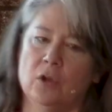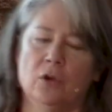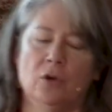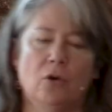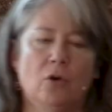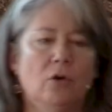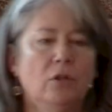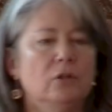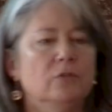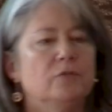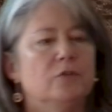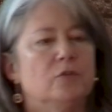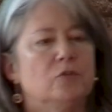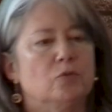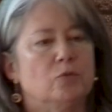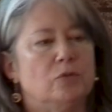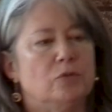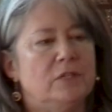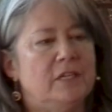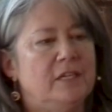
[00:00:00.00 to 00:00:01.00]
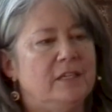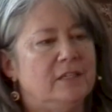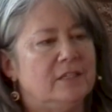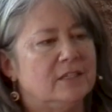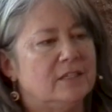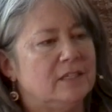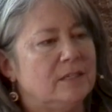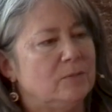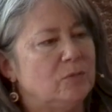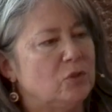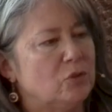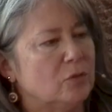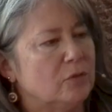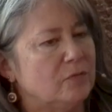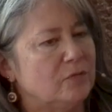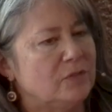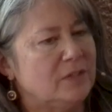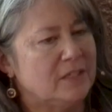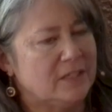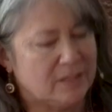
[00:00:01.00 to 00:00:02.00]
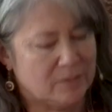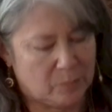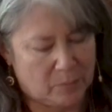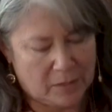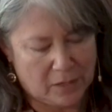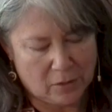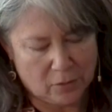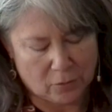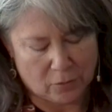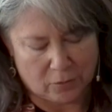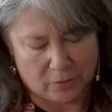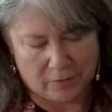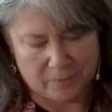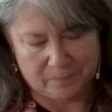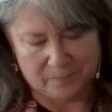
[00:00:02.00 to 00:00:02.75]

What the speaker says: all of those routines seem to have disappeared.